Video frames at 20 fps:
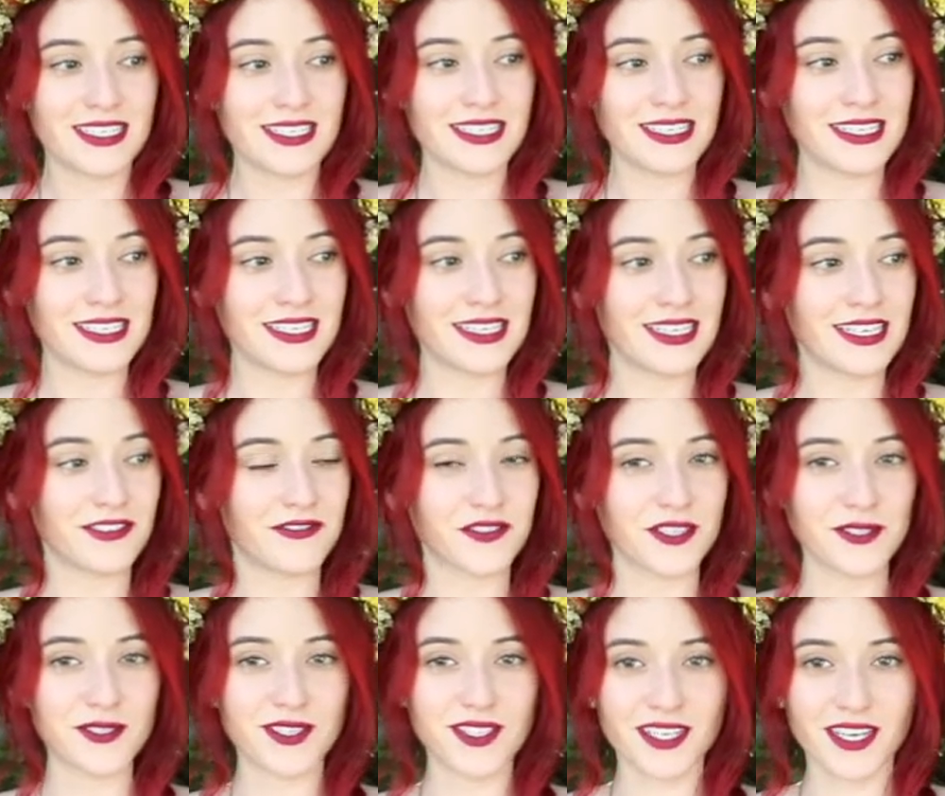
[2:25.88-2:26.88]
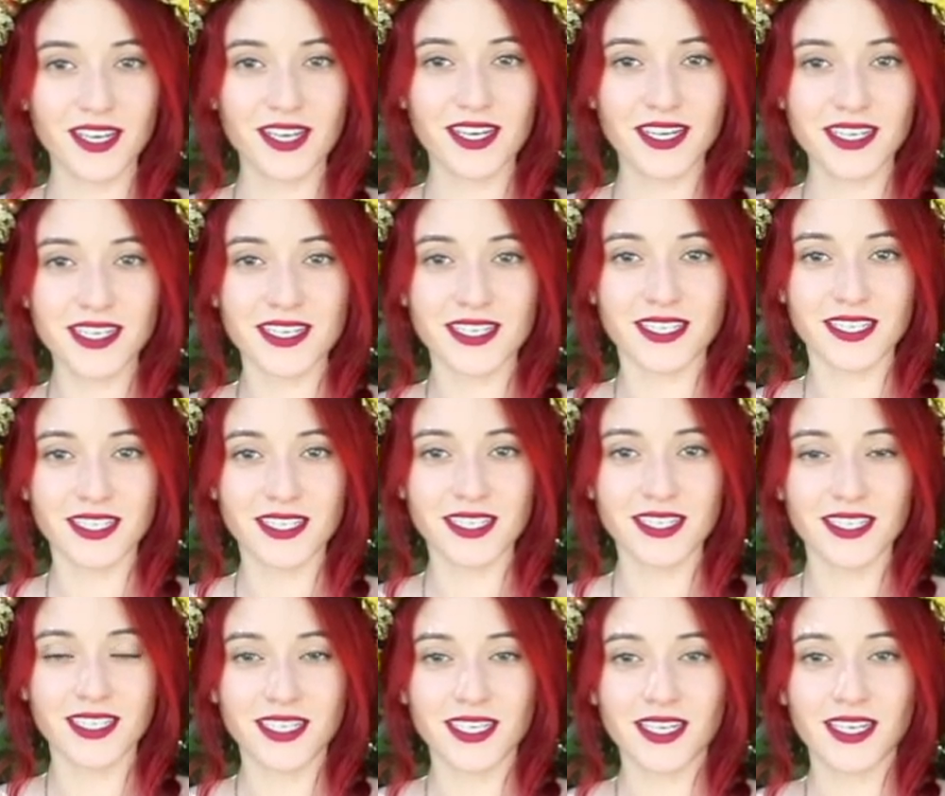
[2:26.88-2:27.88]
oh, feels good
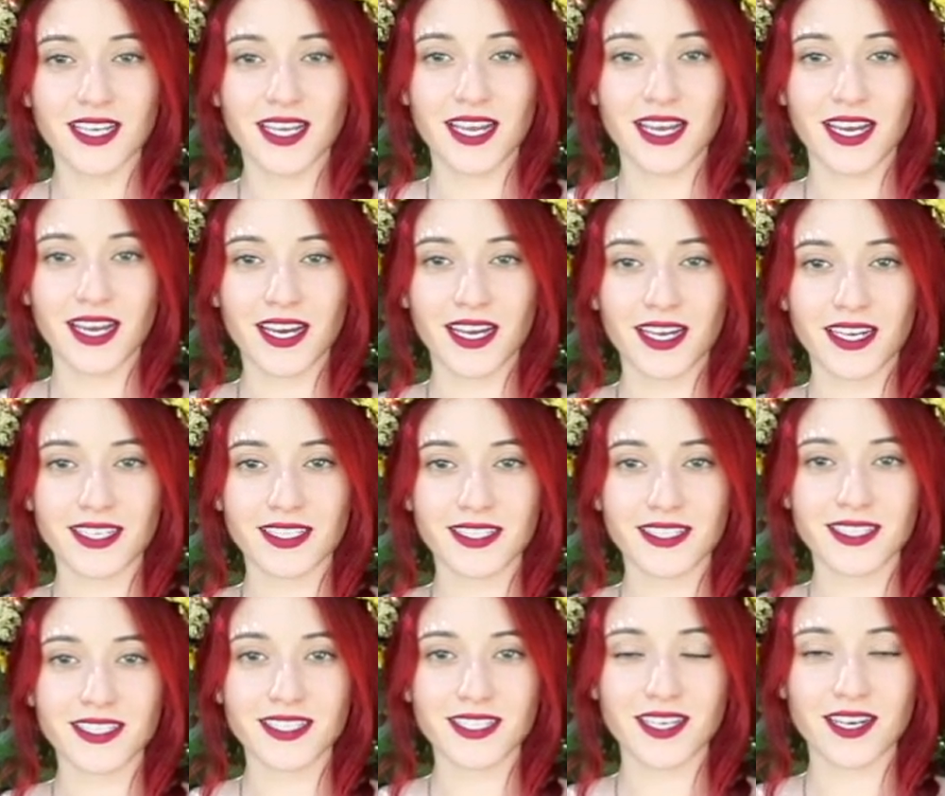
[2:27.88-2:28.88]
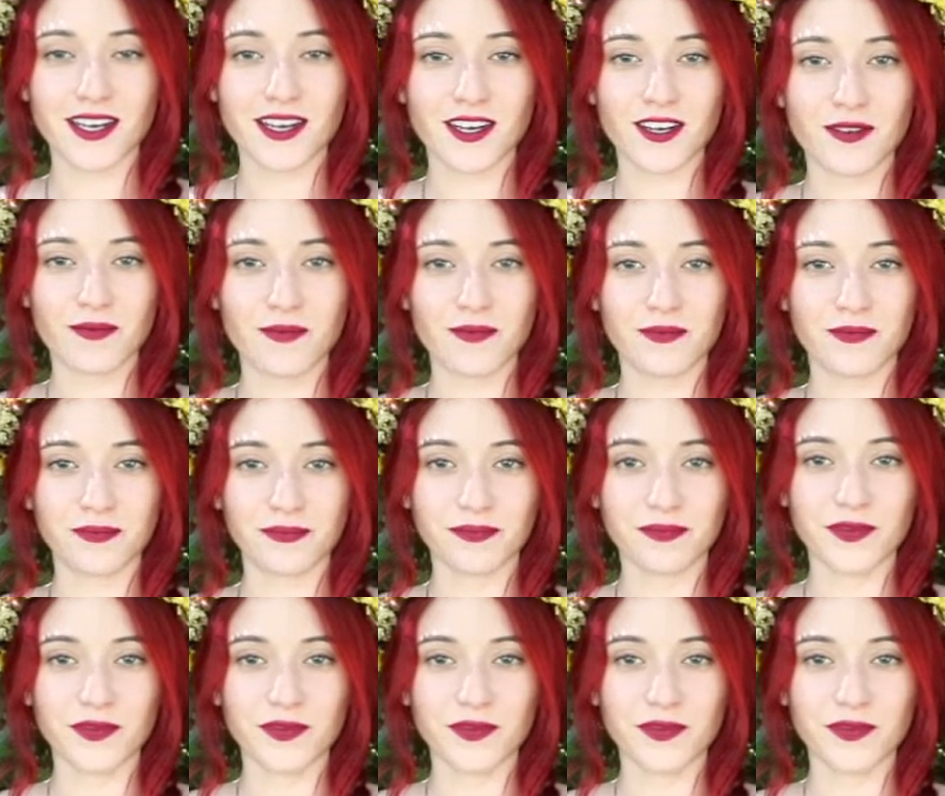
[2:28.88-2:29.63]
and um,